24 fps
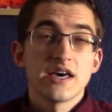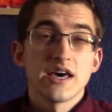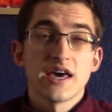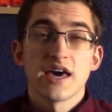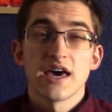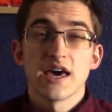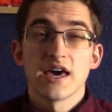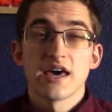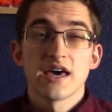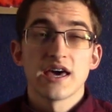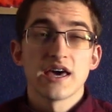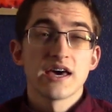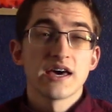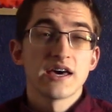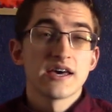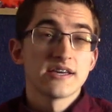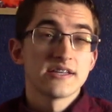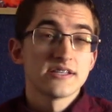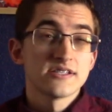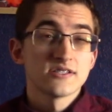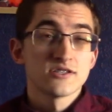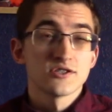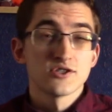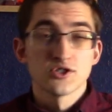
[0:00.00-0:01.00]

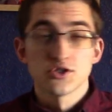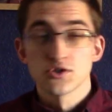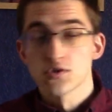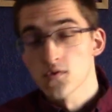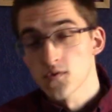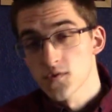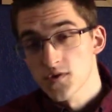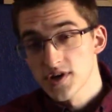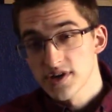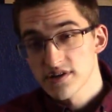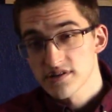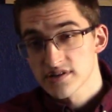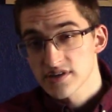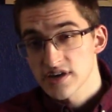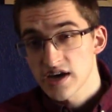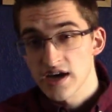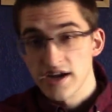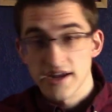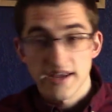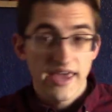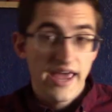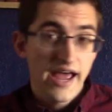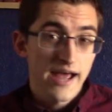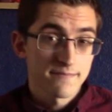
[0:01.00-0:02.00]
and Dorian
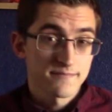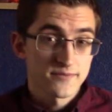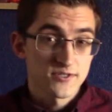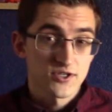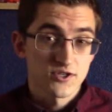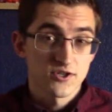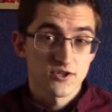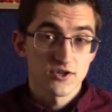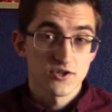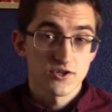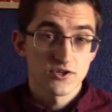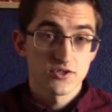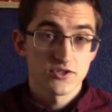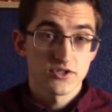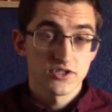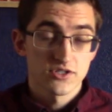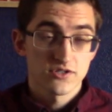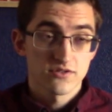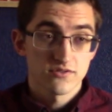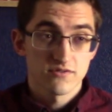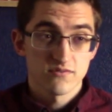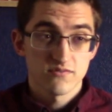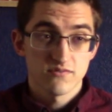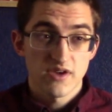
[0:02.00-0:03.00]
got captured
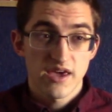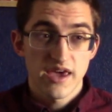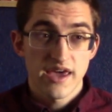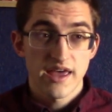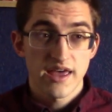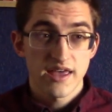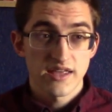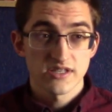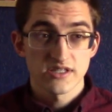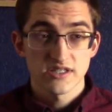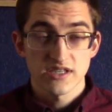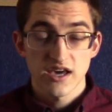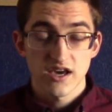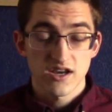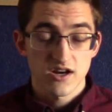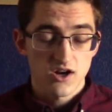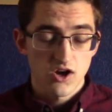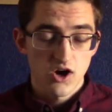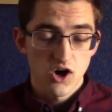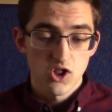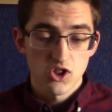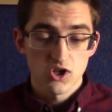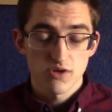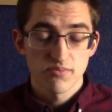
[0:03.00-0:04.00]
and got a
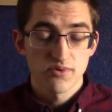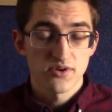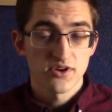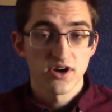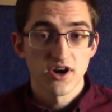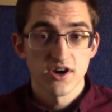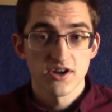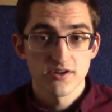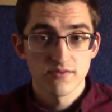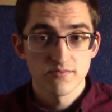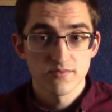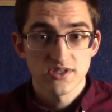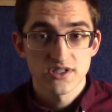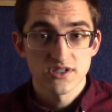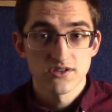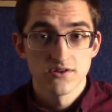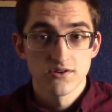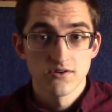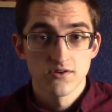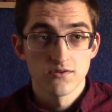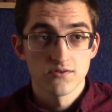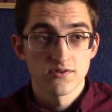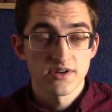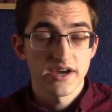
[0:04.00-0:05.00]
collar put on him,
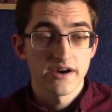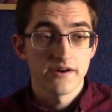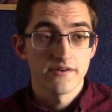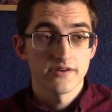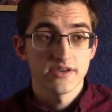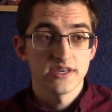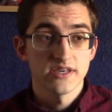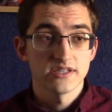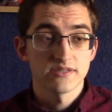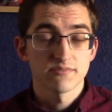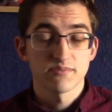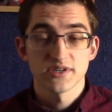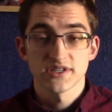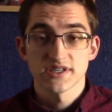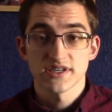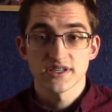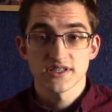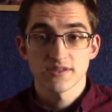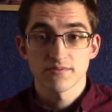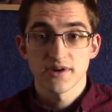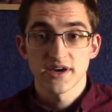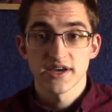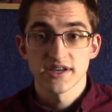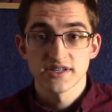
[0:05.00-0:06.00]
so now he's
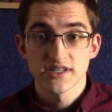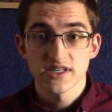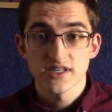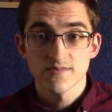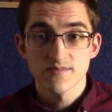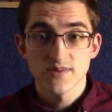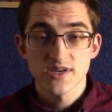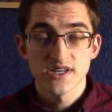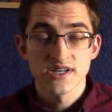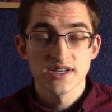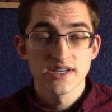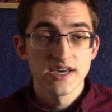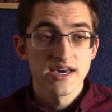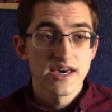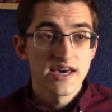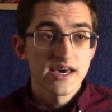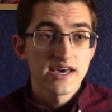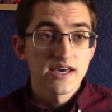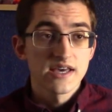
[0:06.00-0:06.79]
possessed by a demon.